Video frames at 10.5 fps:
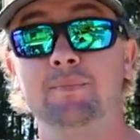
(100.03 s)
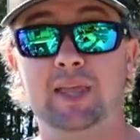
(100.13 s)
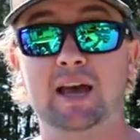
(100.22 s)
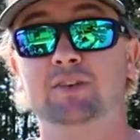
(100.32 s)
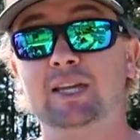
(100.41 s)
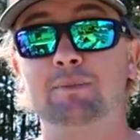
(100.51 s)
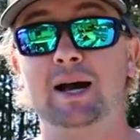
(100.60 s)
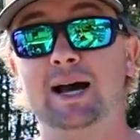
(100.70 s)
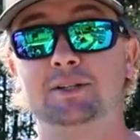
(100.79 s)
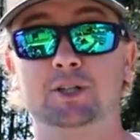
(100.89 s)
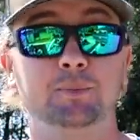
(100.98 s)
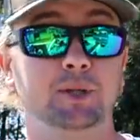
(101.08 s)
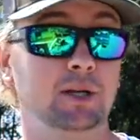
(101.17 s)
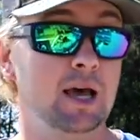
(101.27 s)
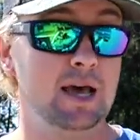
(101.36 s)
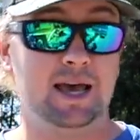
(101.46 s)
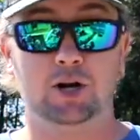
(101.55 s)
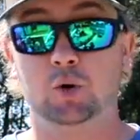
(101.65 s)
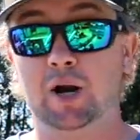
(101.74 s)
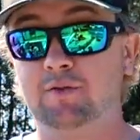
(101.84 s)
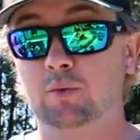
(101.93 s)
They have to get behind something, and
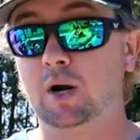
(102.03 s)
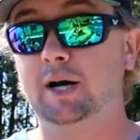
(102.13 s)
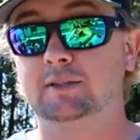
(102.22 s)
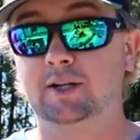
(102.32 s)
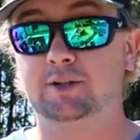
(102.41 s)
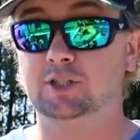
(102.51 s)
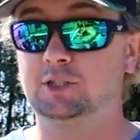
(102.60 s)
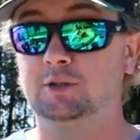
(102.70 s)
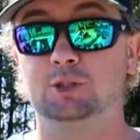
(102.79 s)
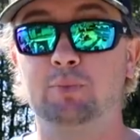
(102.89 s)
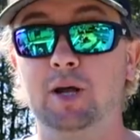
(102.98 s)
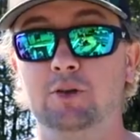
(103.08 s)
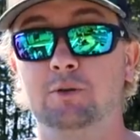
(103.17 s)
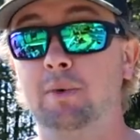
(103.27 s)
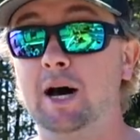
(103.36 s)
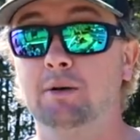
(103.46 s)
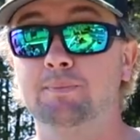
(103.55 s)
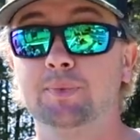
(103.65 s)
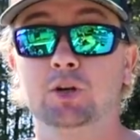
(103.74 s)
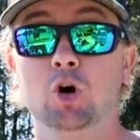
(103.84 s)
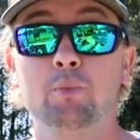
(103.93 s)
gravel rocks that are just spread on the bottom
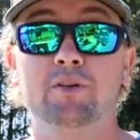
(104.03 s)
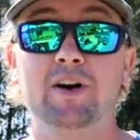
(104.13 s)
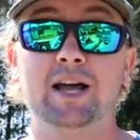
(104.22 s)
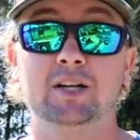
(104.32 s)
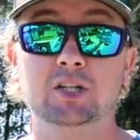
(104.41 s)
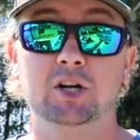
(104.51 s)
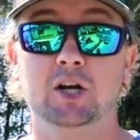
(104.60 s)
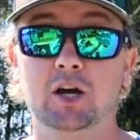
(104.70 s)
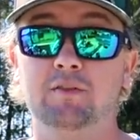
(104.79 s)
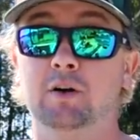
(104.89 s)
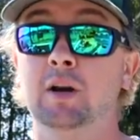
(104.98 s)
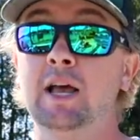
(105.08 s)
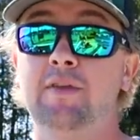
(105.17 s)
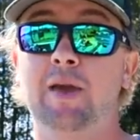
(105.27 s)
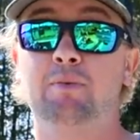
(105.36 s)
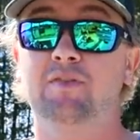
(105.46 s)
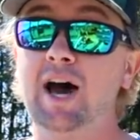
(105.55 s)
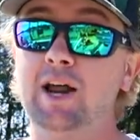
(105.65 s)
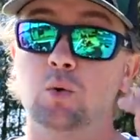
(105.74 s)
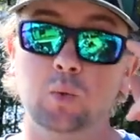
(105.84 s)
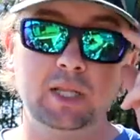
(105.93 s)
don't provide a ton of cover. They
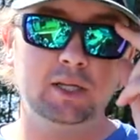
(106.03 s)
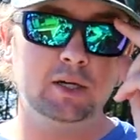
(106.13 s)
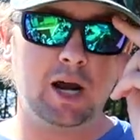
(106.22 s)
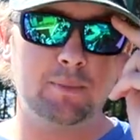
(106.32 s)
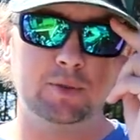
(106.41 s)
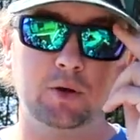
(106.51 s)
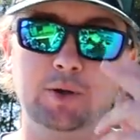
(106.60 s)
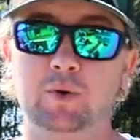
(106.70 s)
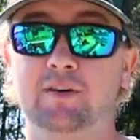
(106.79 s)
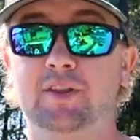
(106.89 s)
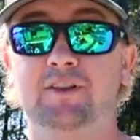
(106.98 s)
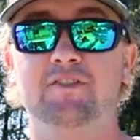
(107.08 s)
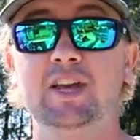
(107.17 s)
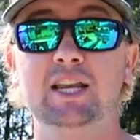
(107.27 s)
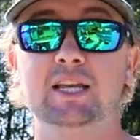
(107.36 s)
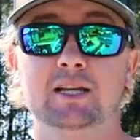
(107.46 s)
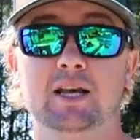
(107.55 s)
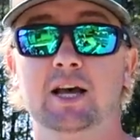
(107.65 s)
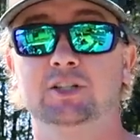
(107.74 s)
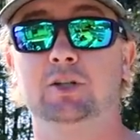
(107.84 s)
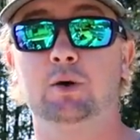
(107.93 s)
provide a really good opportunity whenever they're feeding.
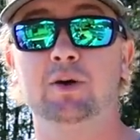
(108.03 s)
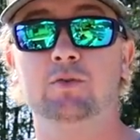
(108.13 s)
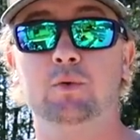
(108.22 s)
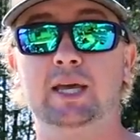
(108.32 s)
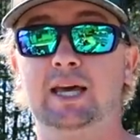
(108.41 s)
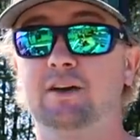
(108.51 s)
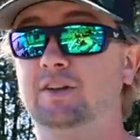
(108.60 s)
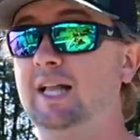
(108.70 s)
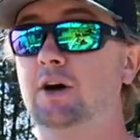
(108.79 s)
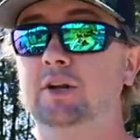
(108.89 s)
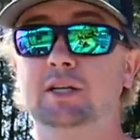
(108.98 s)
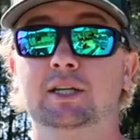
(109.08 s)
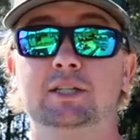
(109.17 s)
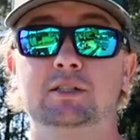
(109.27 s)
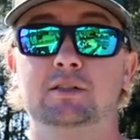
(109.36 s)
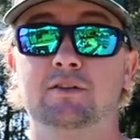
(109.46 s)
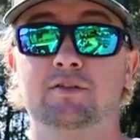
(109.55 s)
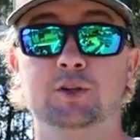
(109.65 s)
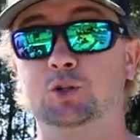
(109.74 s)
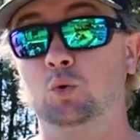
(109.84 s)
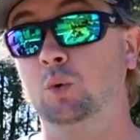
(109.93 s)
So like whenever we have cloudy conditions and the
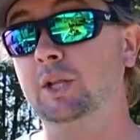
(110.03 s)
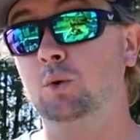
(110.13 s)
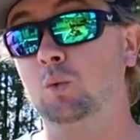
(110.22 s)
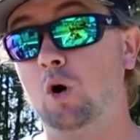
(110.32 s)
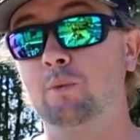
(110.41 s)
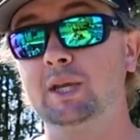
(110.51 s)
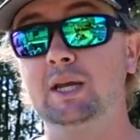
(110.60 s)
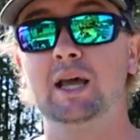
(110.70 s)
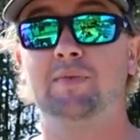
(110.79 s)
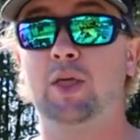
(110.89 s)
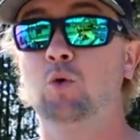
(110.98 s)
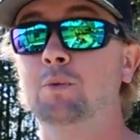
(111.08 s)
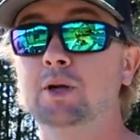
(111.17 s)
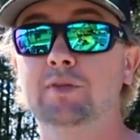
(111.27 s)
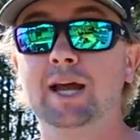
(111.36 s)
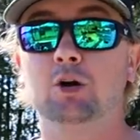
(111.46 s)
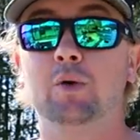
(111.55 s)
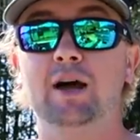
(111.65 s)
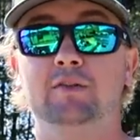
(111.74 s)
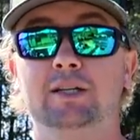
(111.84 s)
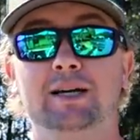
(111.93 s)
fish are really roaming, they want to be on that
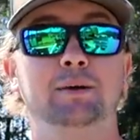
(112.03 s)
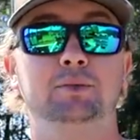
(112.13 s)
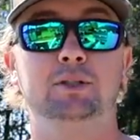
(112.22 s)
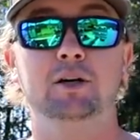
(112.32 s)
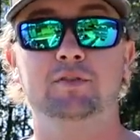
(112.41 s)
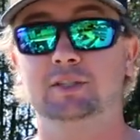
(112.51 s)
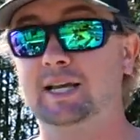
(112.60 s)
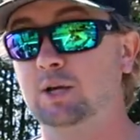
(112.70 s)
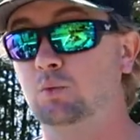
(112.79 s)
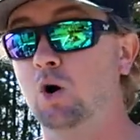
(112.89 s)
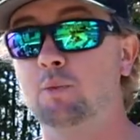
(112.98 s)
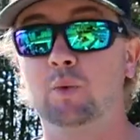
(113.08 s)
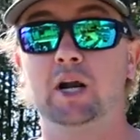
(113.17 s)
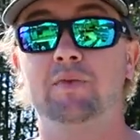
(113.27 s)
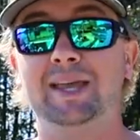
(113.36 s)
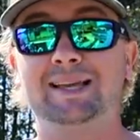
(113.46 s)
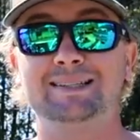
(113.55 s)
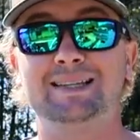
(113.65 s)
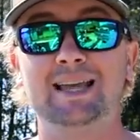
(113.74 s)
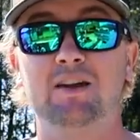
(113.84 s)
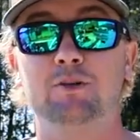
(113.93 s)
gravelly type stuff because they can roam around, they can
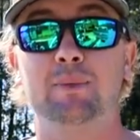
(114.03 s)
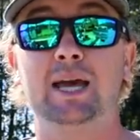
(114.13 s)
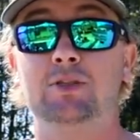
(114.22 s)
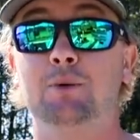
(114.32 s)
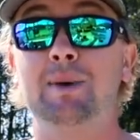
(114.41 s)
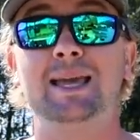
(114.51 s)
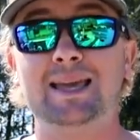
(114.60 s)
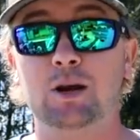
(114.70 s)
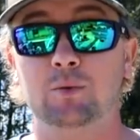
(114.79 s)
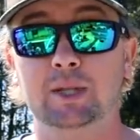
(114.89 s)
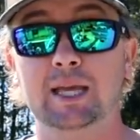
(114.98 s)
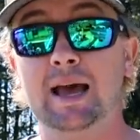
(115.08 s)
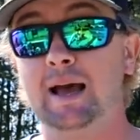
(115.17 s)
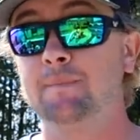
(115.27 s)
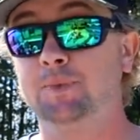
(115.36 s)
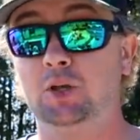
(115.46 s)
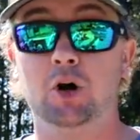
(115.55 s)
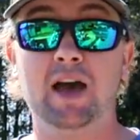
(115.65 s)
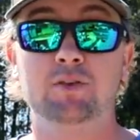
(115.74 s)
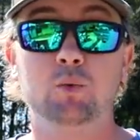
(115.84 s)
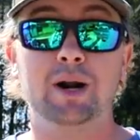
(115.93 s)
see every bait, and the bait can't really, you know,
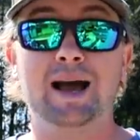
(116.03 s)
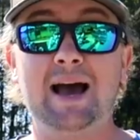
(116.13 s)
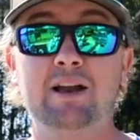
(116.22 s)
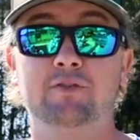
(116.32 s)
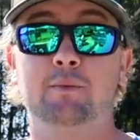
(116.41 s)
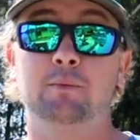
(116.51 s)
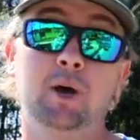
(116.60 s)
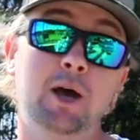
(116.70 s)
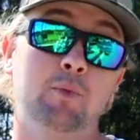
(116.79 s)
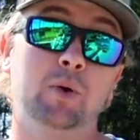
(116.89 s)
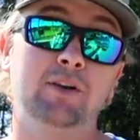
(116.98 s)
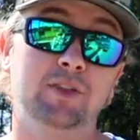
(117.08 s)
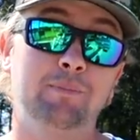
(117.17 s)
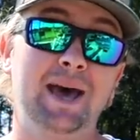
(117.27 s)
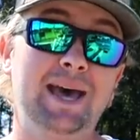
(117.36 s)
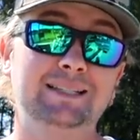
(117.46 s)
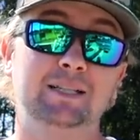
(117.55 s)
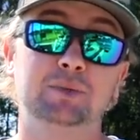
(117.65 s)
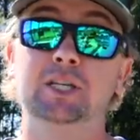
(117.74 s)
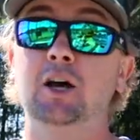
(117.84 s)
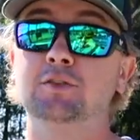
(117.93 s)
have anywhere to hide from them. But whenever the bass
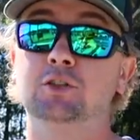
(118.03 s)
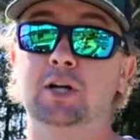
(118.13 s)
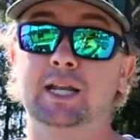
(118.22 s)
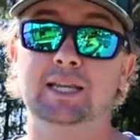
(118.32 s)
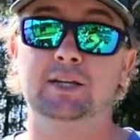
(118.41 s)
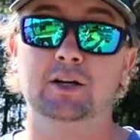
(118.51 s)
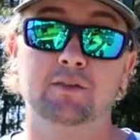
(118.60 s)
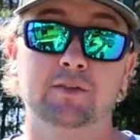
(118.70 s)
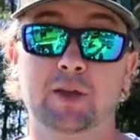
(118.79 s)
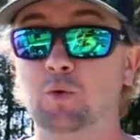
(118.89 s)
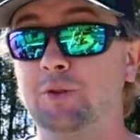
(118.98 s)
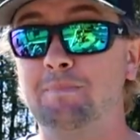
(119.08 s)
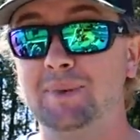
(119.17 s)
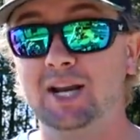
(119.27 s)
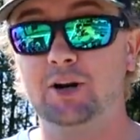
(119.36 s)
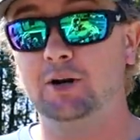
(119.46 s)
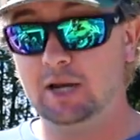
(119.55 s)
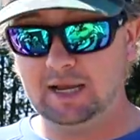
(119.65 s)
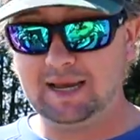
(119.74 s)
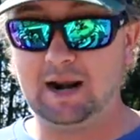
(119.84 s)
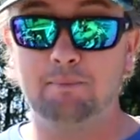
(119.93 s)
themselves are trying to get in cover, they want the bigger,
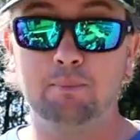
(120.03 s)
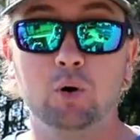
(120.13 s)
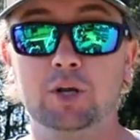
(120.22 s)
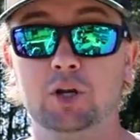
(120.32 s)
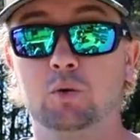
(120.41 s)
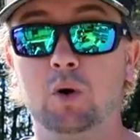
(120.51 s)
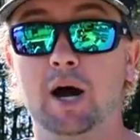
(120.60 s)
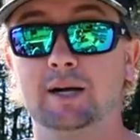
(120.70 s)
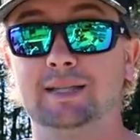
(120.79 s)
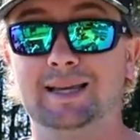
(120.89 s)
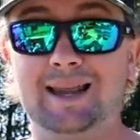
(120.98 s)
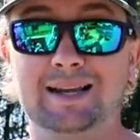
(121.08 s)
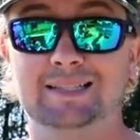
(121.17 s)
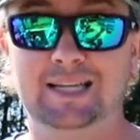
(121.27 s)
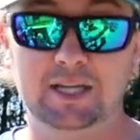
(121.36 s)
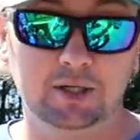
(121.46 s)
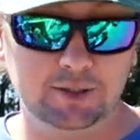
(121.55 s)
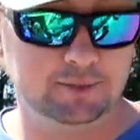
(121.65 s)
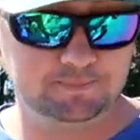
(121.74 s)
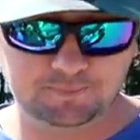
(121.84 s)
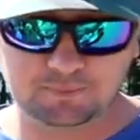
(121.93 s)
kind of bulkier rocks they can actually get under.